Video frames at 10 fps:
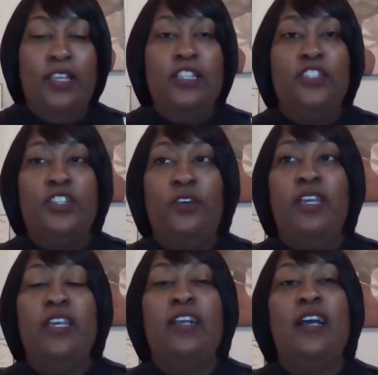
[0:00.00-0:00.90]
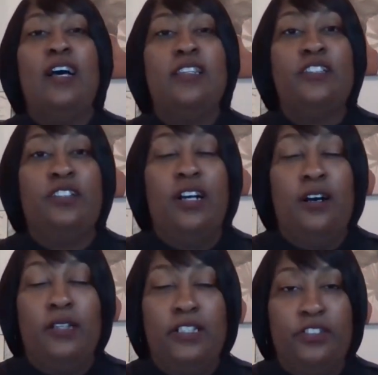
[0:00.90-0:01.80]
So in God's
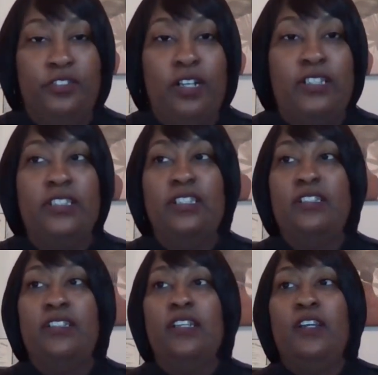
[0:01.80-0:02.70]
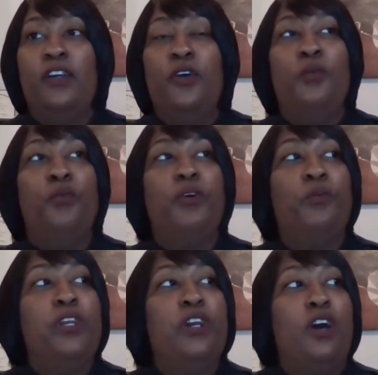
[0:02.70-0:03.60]
instruction, when
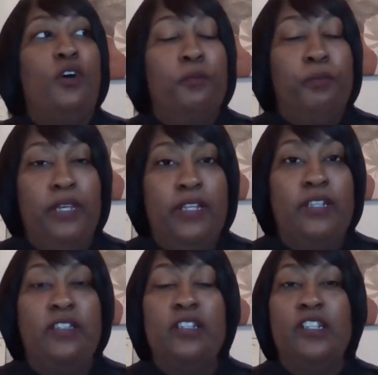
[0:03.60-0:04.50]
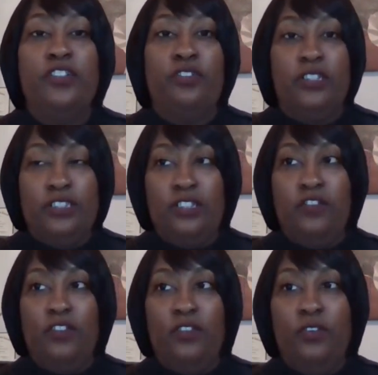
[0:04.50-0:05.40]
we are obedient to the instructions of
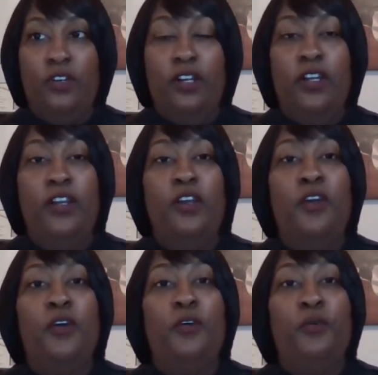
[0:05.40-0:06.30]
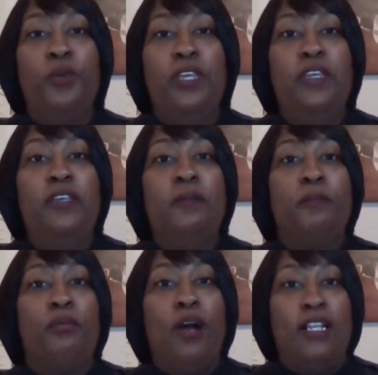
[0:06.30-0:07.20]
the Lord, we
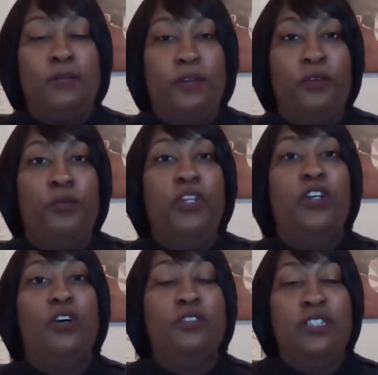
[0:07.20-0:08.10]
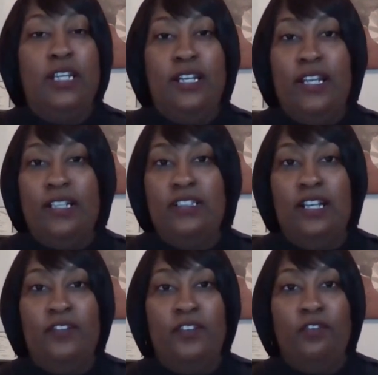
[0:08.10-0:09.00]
prosper. We go to that next
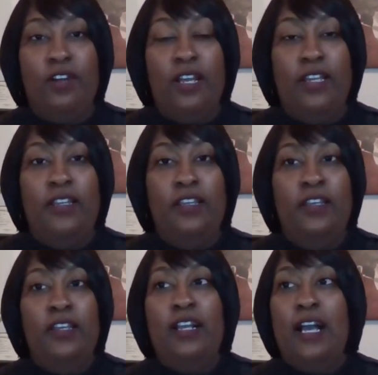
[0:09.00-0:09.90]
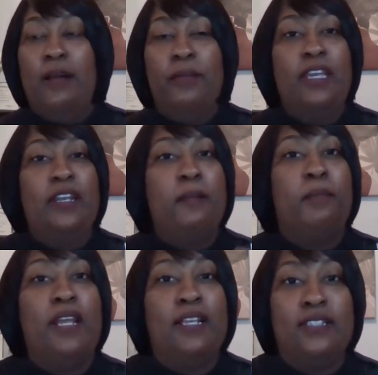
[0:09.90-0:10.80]
level, right? God began to
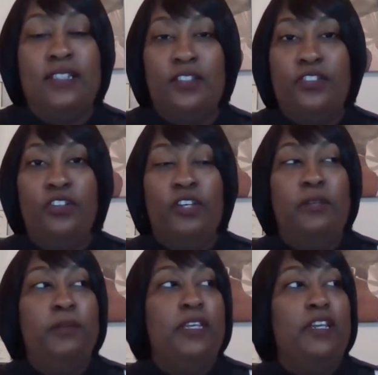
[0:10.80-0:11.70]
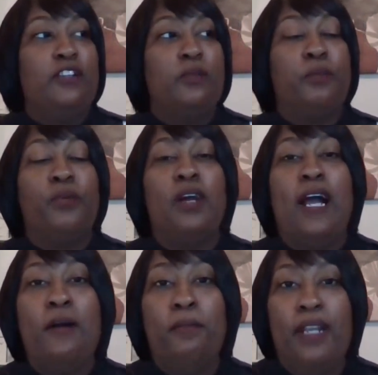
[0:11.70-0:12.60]
bless us. You know, he began to pour
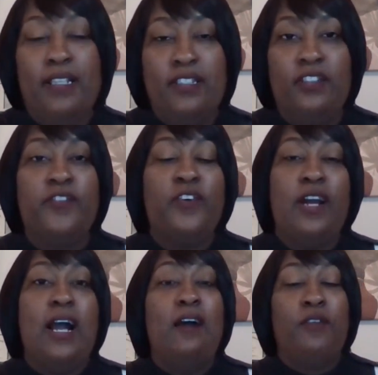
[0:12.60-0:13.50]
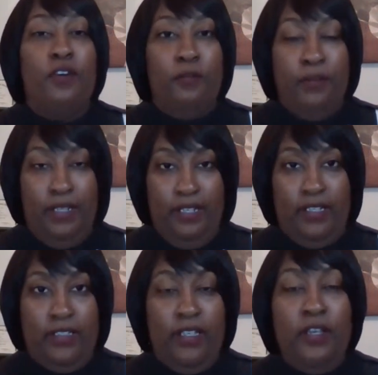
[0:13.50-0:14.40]
out blessings for our obedience.